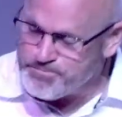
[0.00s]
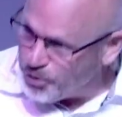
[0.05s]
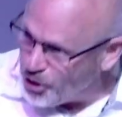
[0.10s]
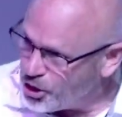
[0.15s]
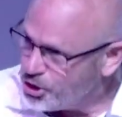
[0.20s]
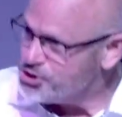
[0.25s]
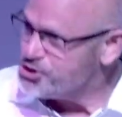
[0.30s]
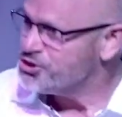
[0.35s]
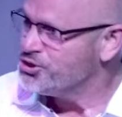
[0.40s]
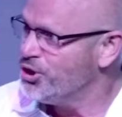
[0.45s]
a
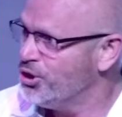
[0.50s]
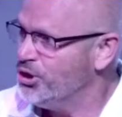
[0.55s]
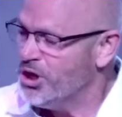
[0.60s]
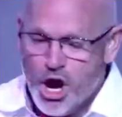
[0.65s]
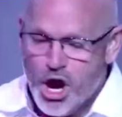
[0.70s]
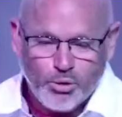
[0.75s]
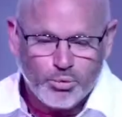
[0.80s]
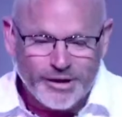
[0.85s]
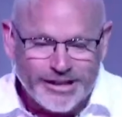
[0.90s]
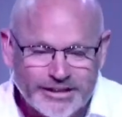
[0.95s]

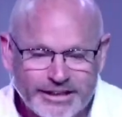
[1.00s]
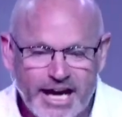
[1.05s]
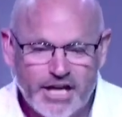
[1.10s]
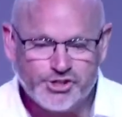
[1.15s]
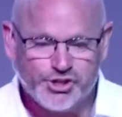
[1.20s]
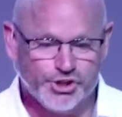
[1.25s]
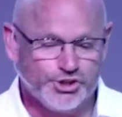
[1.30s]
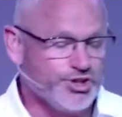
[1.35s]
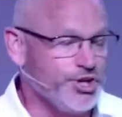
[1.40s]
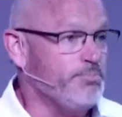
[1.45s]
personal
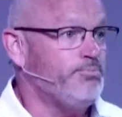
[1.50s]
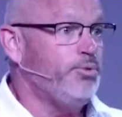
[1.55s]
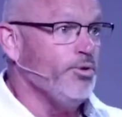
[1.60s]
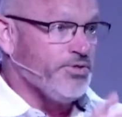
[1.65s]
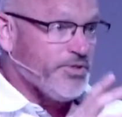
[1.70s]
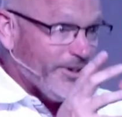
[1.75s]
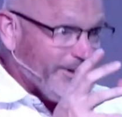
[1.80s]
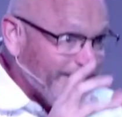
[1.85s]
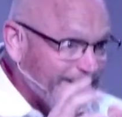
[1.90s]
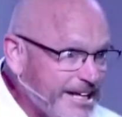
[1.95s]
relationship
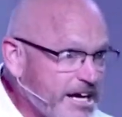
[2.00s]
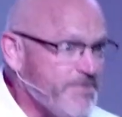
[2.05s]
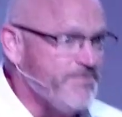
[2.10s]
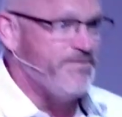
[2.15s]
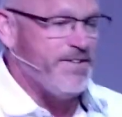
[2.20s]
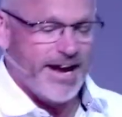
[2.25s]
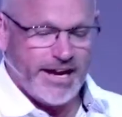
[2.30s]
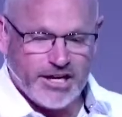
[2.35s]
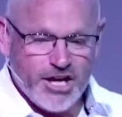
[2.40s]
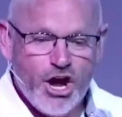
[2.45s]
with the
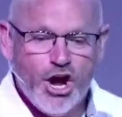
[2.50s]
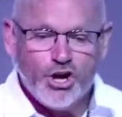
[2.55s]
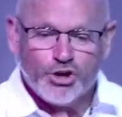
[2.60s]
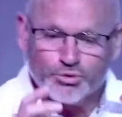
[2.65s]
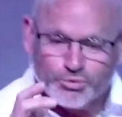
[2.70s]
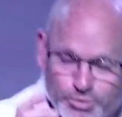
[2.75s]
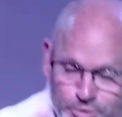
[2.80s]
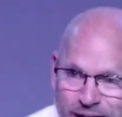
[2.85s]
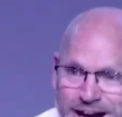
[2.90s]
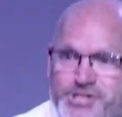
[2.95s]
living,
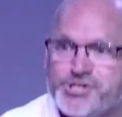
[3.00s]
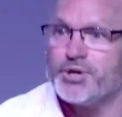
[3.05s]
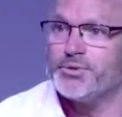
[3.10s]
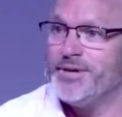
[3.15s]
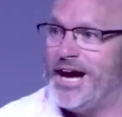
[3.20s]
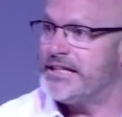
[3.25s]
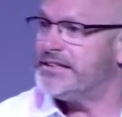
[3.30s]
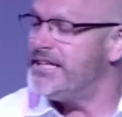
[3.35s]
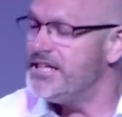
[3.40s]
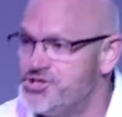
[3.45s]

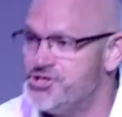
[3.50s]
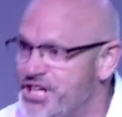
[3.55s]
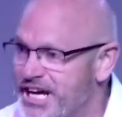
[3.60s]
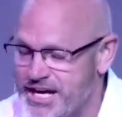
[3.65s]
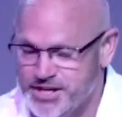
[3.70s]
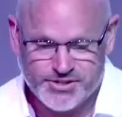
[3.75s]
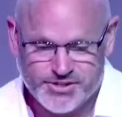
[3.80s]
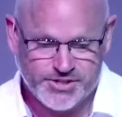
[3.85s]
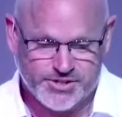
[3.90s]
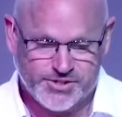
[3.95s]
resurrected
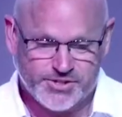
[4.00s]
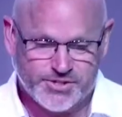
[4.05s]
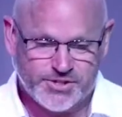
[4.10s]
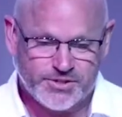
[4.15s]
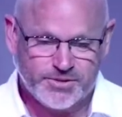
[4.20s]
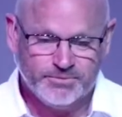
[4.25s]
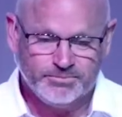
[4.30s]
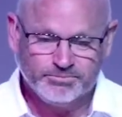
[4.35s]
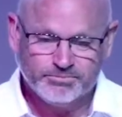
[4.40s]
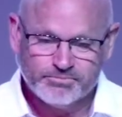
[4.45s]

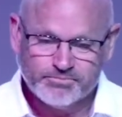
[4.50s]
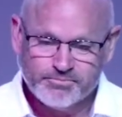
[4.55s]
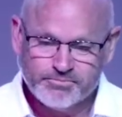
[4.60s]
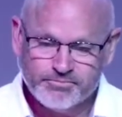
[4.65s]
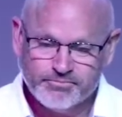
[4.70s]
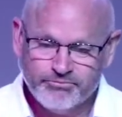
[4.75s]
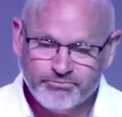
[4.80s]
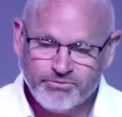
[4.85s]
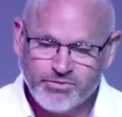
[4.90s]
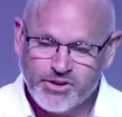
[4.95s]
Jesus.
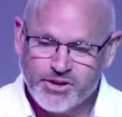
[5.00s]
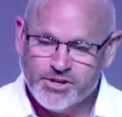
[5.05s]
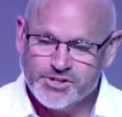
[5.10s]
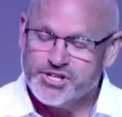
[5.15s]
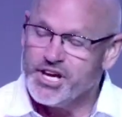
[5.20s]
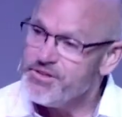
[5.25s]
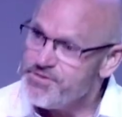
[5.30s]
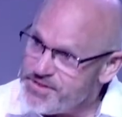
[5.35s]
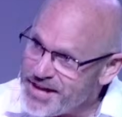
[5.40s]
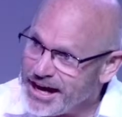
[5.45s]

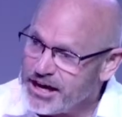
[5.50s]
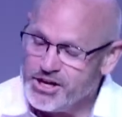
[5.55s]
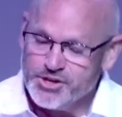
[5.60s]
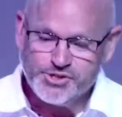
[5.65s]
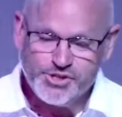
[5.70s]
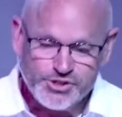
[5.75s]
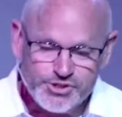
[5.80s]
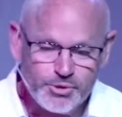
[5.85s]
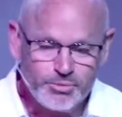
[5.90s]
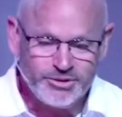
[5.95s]
See,
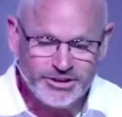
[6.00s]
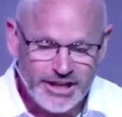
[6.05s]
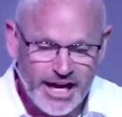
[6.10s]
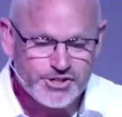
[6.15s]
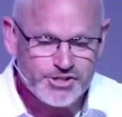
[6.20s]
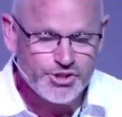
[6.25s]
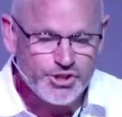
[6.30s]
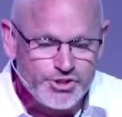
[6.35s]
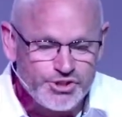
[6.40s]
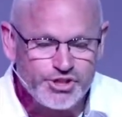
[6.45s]
theirs is a
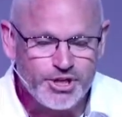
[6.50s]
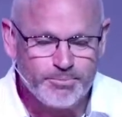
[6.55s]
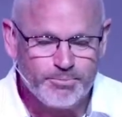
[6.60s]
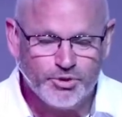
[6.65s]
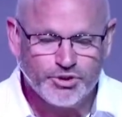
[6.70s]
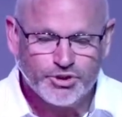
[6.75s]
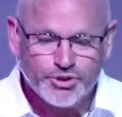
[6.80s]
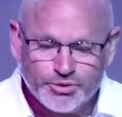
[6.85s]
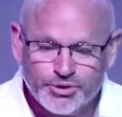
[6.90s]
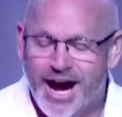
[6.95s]

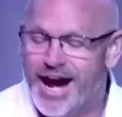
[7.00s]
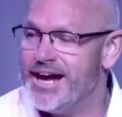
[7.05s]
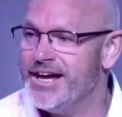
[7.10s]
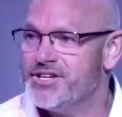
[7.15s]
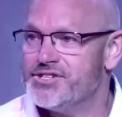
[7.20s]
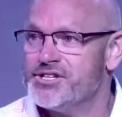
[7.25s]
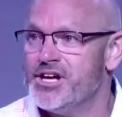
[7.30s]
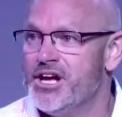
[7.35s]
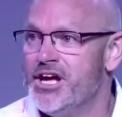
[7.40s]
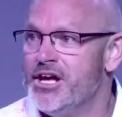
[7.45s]
relationship with
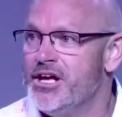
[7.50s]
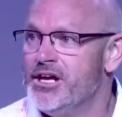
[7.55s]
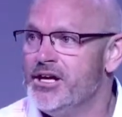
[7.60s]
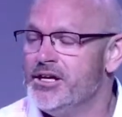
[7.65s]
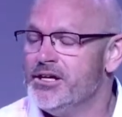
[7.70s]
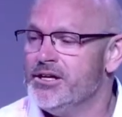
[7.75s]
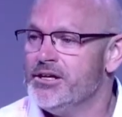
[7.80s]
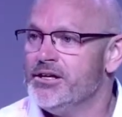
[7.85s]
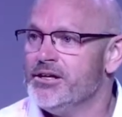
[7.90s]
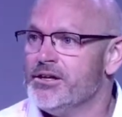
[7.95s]
Christ
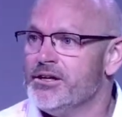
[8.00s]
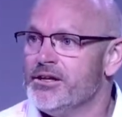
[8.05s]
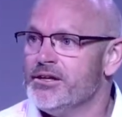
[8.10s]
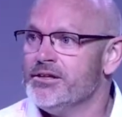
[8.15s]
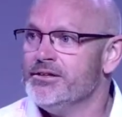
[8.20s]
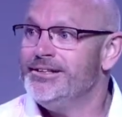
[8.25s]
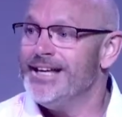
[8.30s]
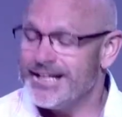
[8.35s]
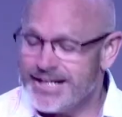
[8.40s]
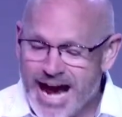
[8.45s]

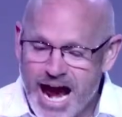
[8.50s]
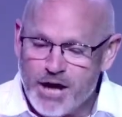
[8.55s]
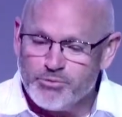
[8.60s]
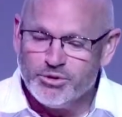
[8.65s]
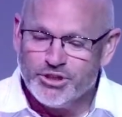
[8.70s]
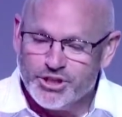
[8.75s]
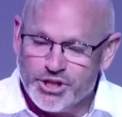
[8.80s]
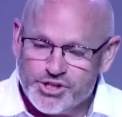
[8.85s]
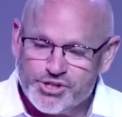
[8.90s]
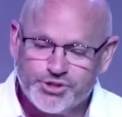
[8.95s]
that
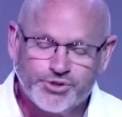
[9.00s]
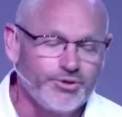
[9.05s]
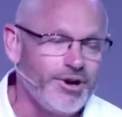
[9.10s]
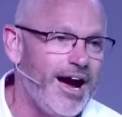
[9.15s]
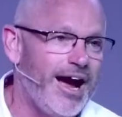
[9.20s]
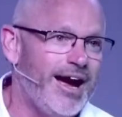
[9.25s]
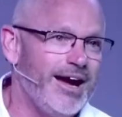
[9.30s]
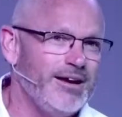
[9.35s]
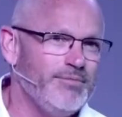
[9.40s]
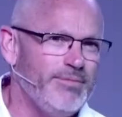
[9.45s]
I would
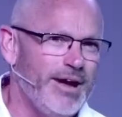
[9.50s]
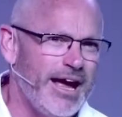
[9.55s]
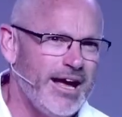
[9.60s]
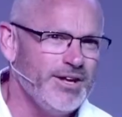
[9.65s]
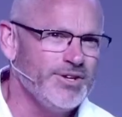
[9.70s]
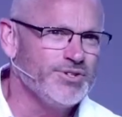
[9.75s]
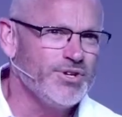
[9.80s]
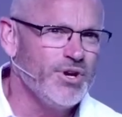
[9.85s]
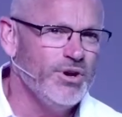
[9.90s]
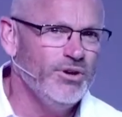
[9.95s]
describe
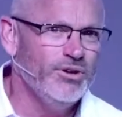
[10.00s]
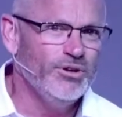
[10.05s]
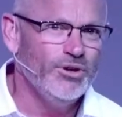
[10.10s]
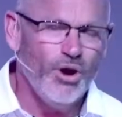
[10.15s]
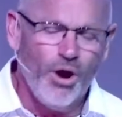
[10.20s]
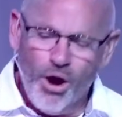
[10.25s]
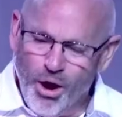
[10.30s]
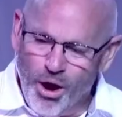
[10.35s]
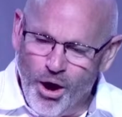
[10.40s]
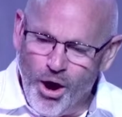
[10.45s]
as
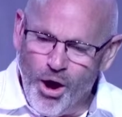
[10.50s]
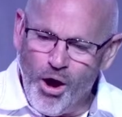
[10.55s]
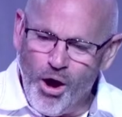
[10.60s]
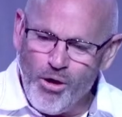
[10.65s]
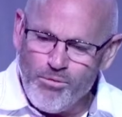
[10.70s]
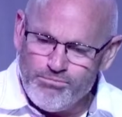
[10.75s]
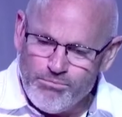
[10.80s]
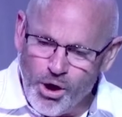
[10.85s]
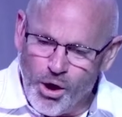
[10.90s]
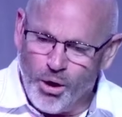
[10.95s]

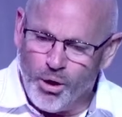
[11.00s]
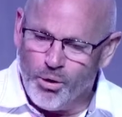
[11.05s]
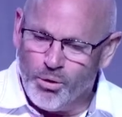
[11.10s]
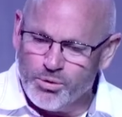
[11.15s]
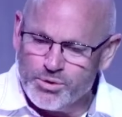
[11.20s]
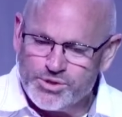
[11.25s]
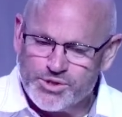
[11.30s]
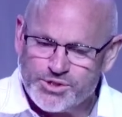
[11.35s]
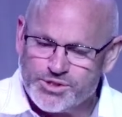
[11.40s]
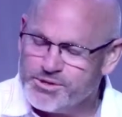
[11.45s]

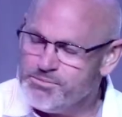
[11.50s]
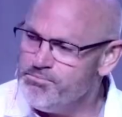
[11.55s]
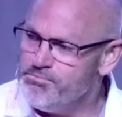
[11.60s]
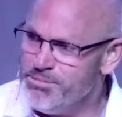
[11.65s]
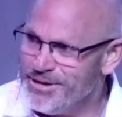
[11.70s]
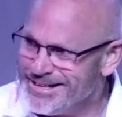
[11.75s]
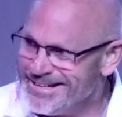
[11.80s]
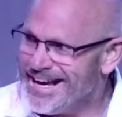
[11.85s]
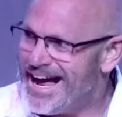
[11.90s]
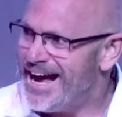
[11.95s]
almost,
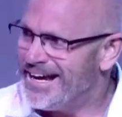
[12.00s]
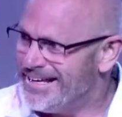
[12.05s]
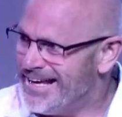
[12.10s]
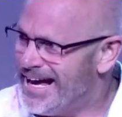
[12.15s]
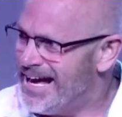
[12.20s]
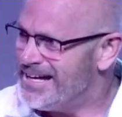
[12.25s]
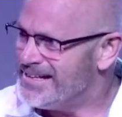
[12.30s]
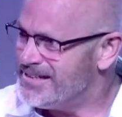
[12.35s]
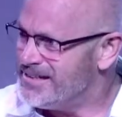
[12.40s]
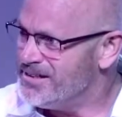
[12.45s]
but
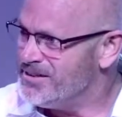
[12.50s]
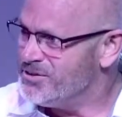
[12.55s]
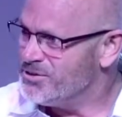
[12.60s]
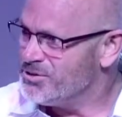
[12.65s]
not yet.